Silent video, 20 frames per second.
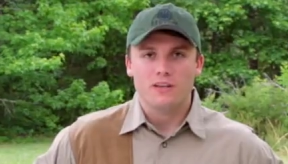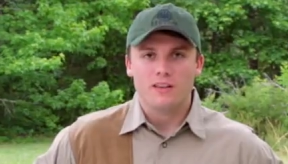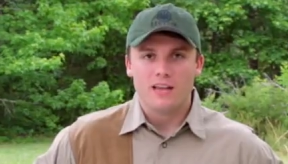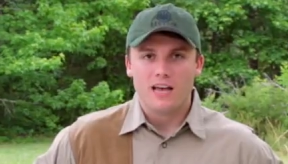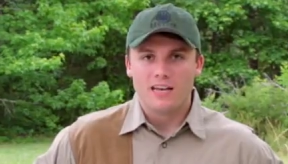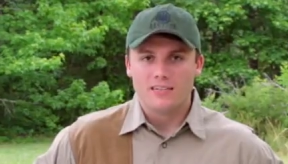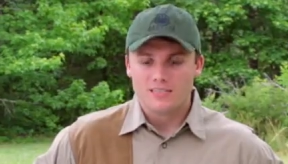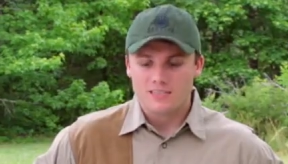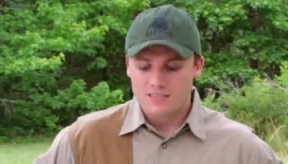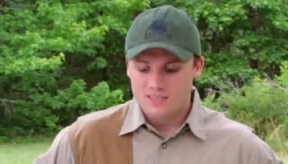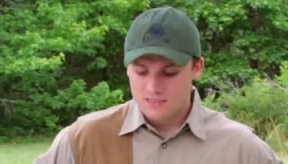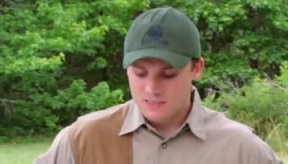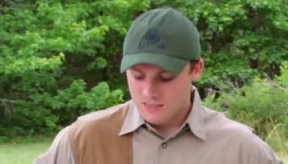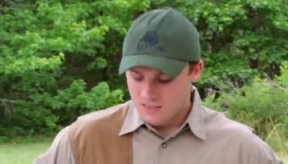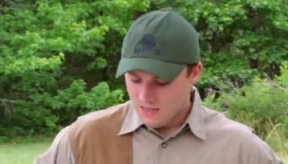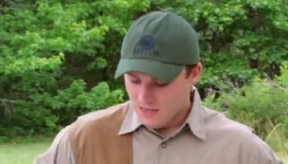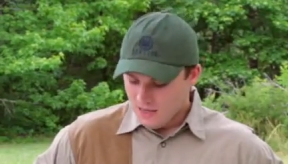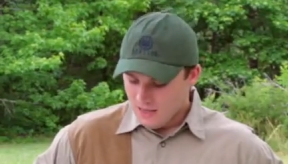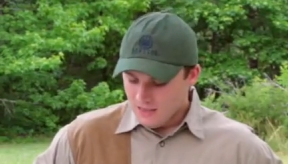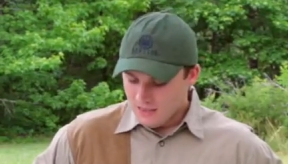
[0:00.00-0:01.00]
glasses.
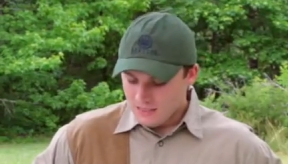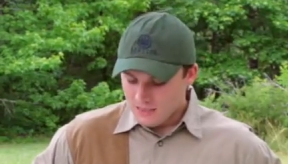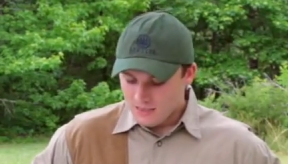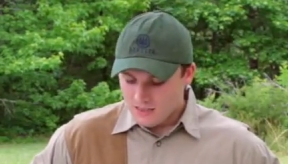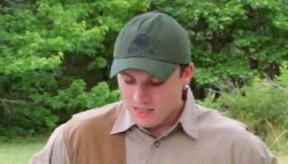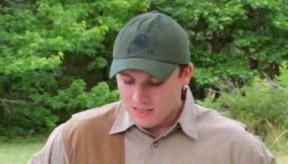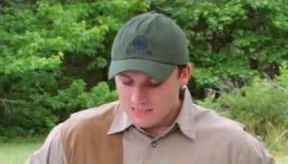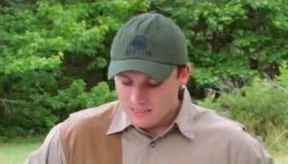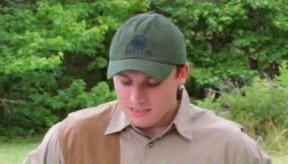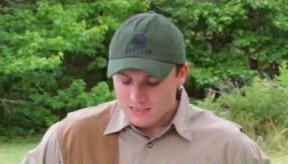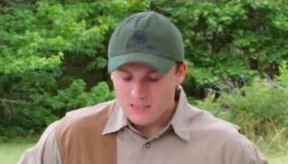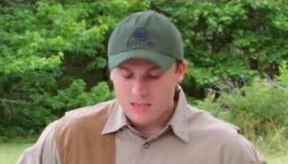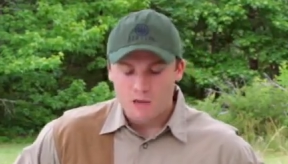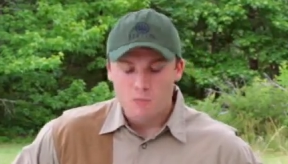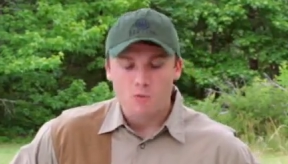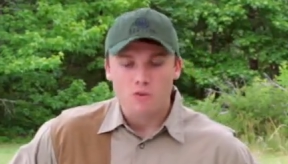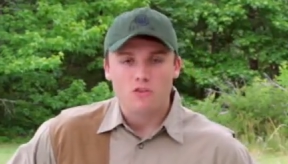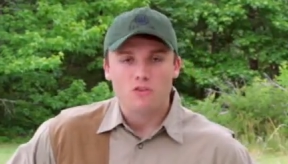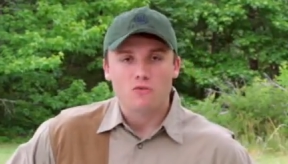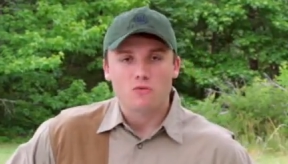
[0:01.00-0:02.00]
These glasses
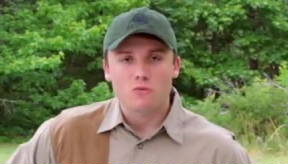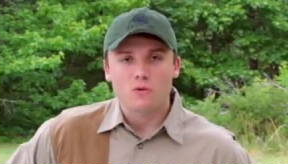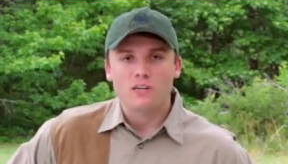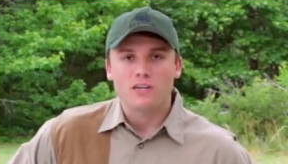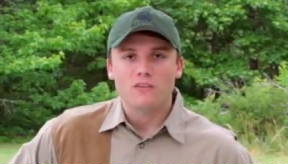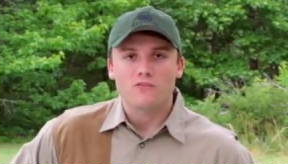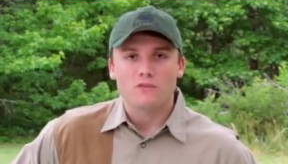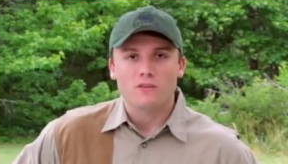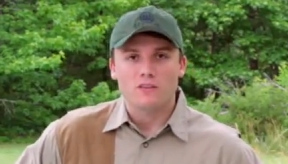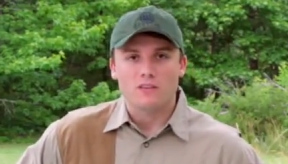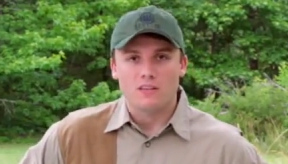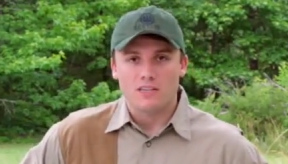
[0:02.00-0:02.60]
come with three different